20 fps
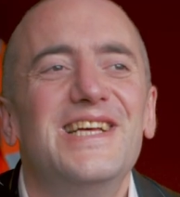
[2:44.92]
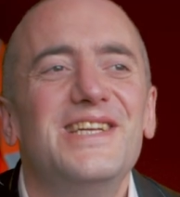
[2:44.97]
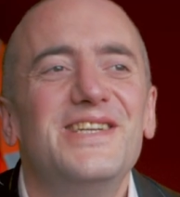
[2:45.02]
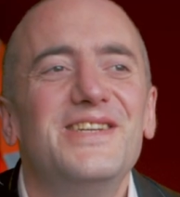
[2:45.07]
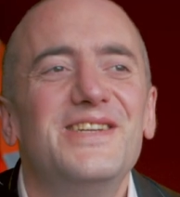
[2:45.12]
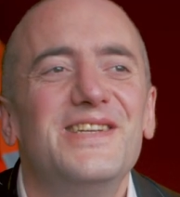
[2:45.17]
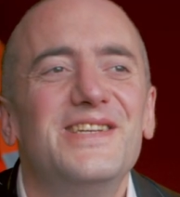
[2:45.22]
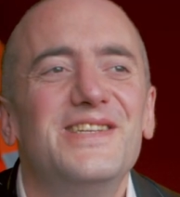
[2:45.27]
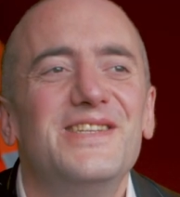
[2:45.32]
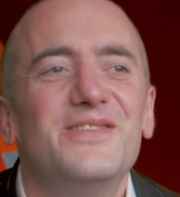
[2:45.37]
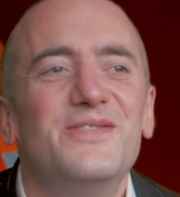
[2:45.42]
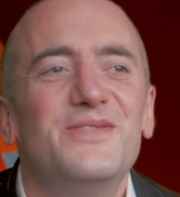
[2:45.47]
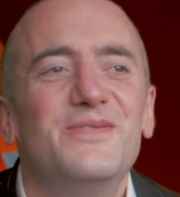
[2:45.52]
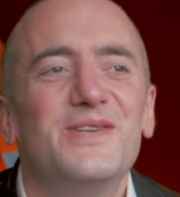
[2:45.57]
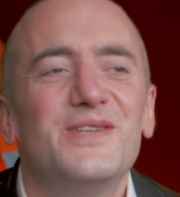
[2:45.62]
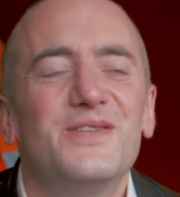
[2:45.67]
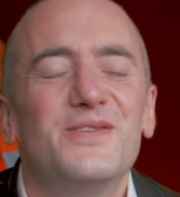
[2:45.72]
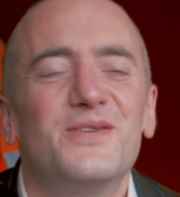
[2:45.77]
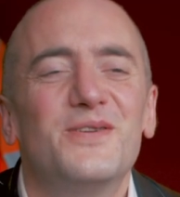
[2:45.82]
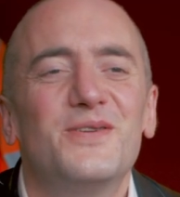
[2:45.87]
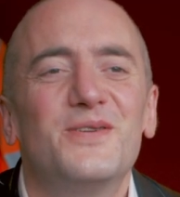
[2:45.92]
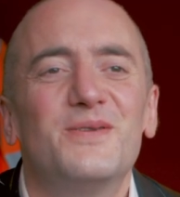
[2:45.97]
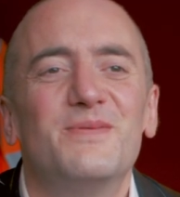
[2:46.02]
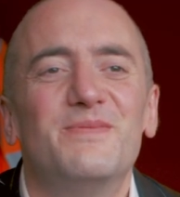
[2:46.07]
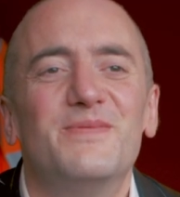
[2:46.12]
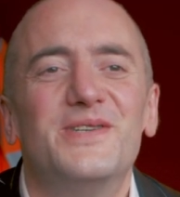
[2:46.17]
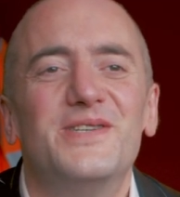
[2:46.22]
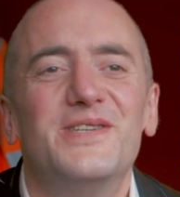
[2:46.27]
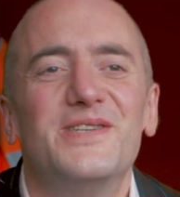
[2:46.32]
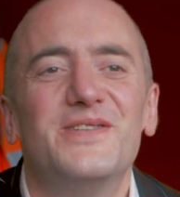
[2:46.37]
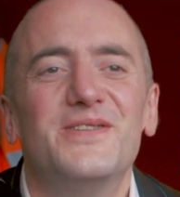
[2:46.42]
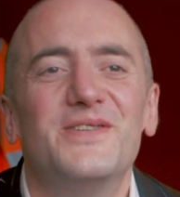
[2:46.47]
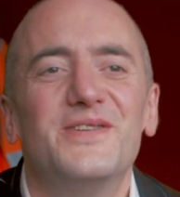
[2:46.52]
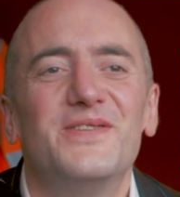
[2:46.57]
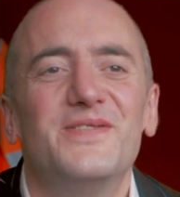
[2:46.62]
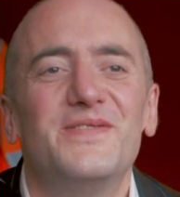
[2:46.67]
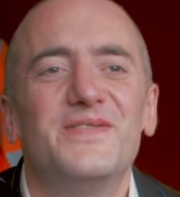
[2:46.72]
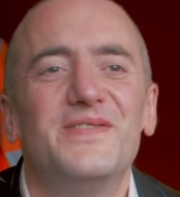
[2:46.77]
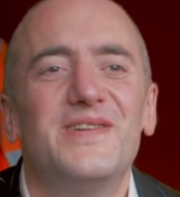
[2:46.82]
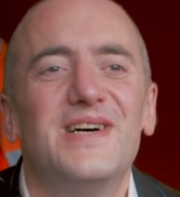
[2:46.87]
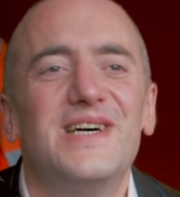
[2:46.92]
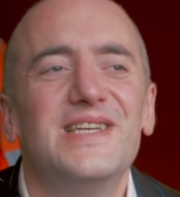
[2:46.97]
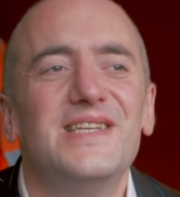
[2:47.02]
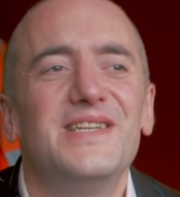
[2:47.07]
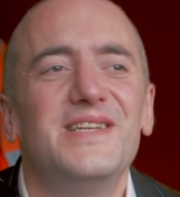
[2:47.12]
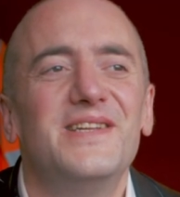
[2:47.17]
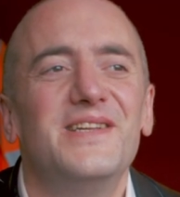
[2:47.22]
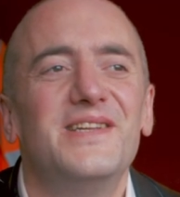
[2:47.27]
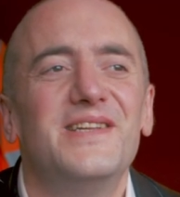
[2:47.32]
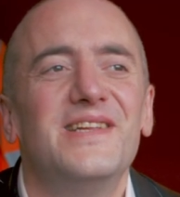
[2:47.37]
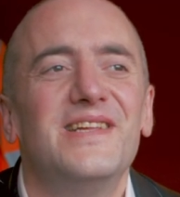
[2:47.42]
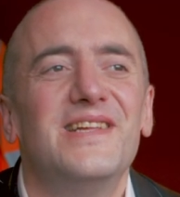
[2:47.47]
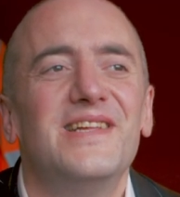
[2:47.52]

She's always got a smile on her face